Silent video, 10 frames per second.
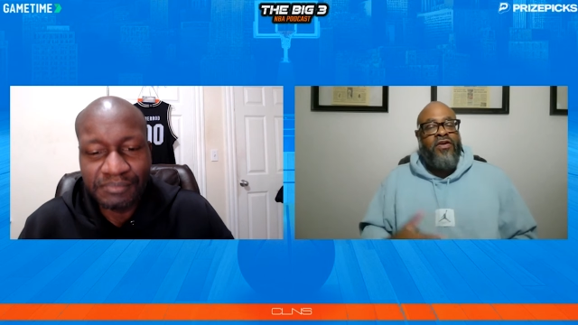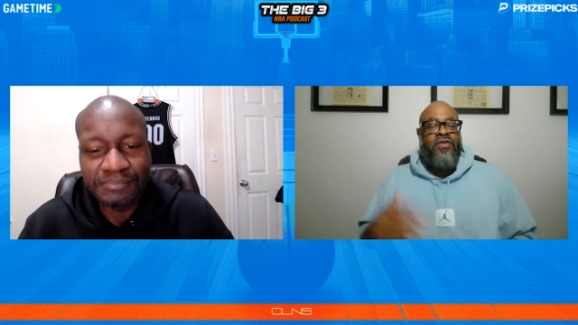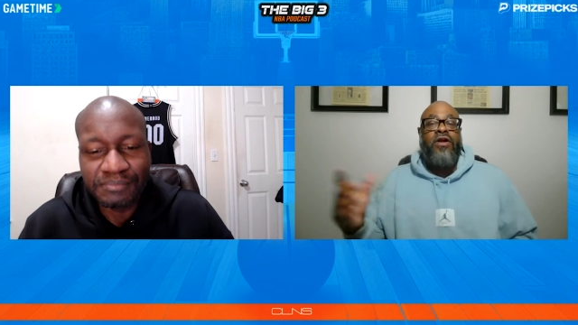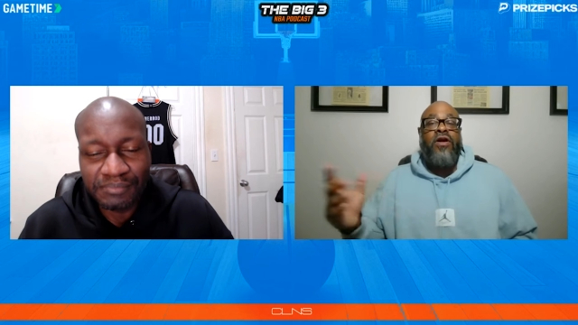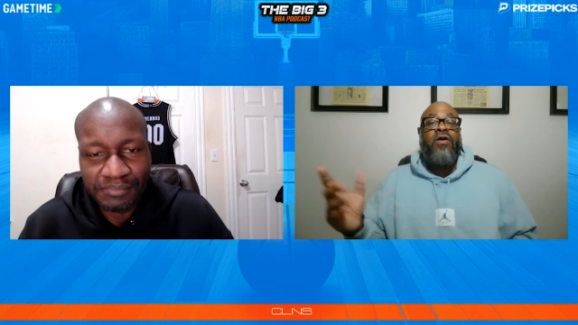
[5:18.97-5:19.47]

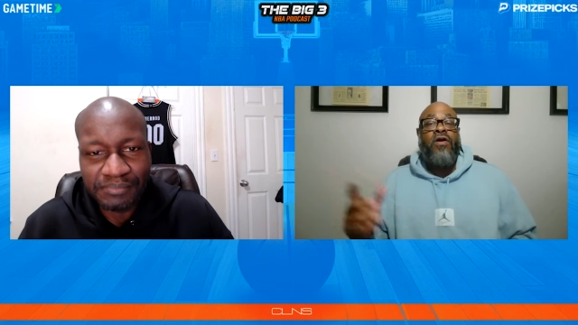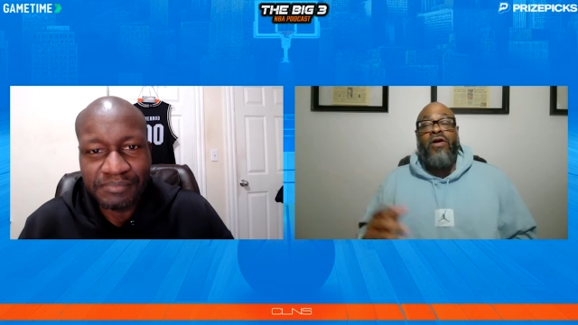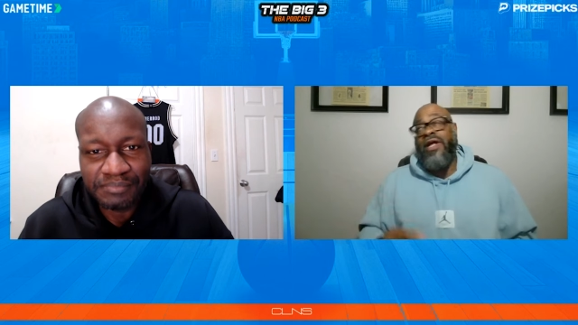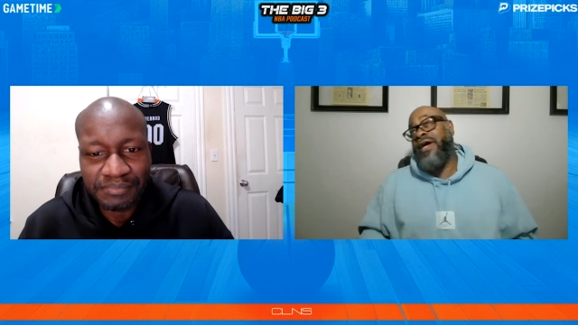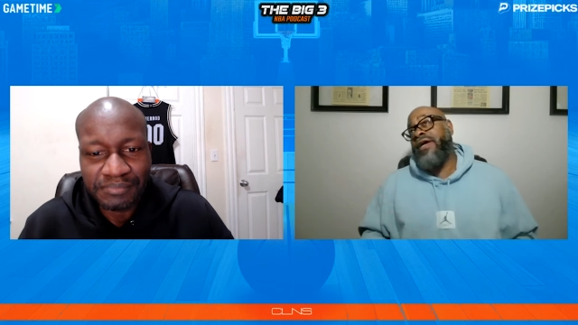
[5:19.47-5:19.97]
Speaker 1: So they're
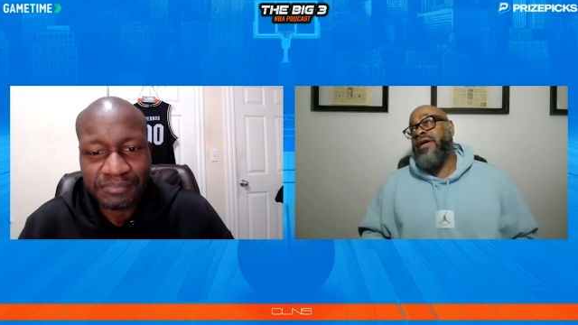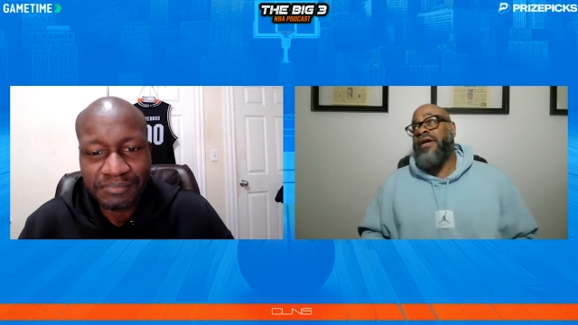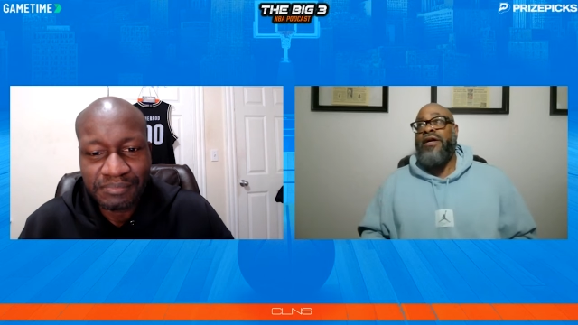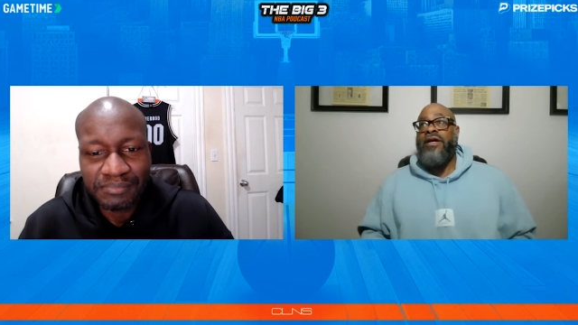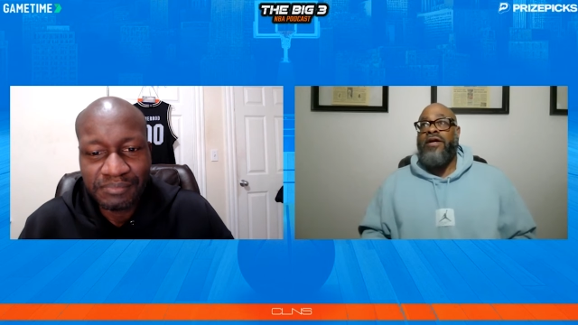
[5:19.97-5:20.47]
all like,
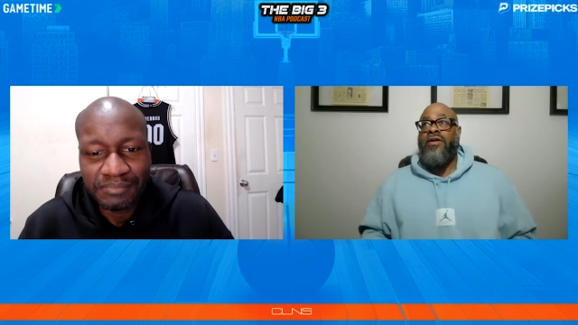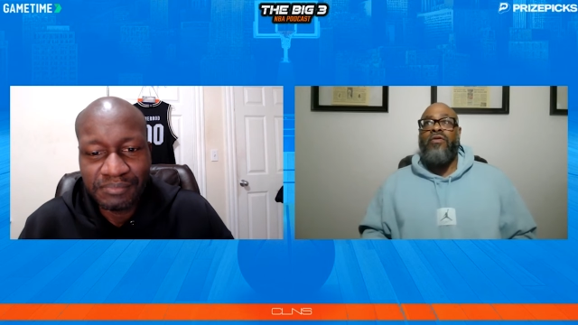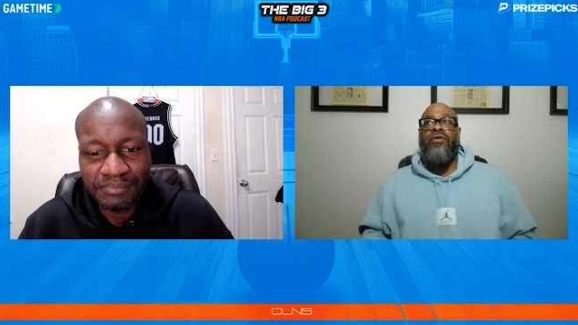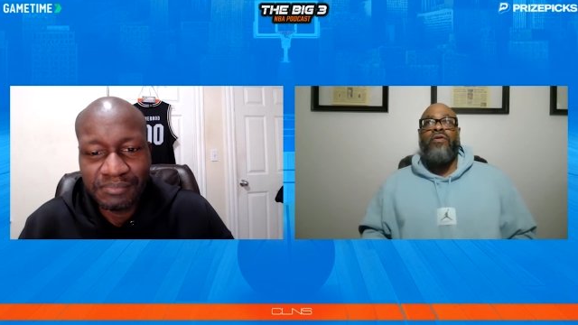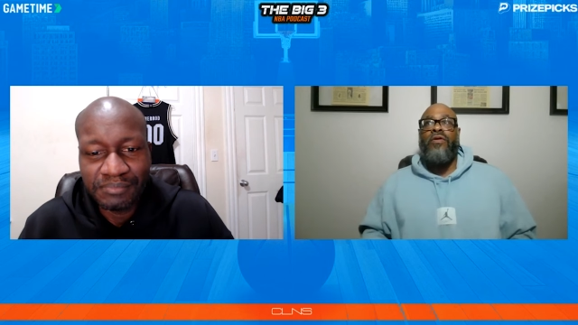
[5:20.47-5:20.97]
you
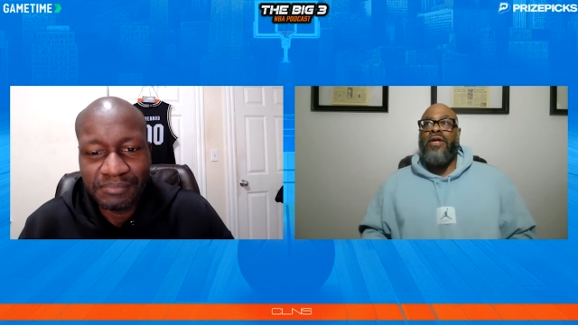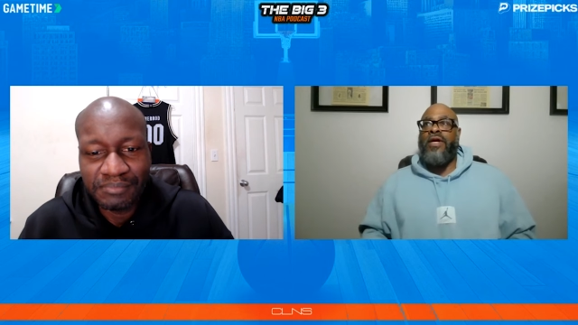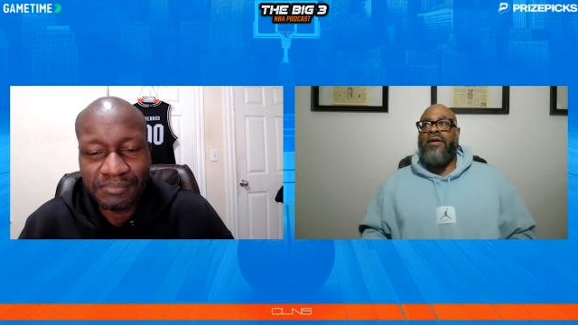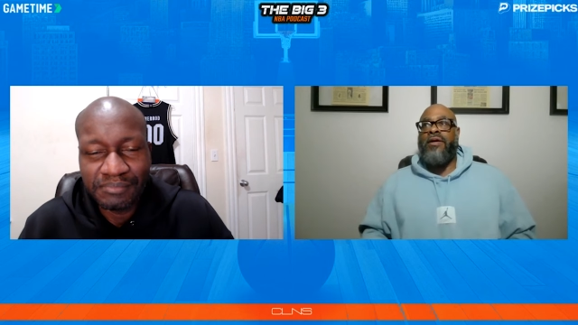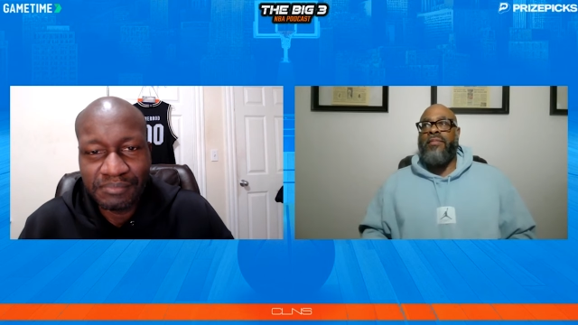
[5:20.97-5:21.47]
know,
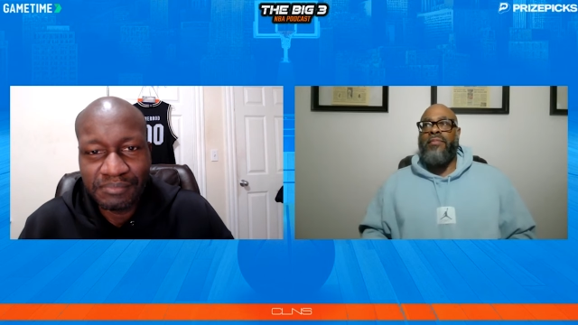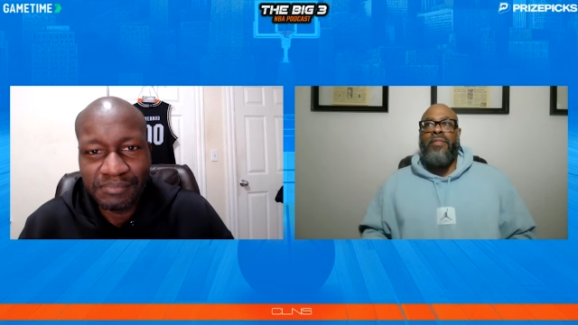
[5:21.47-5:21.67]
like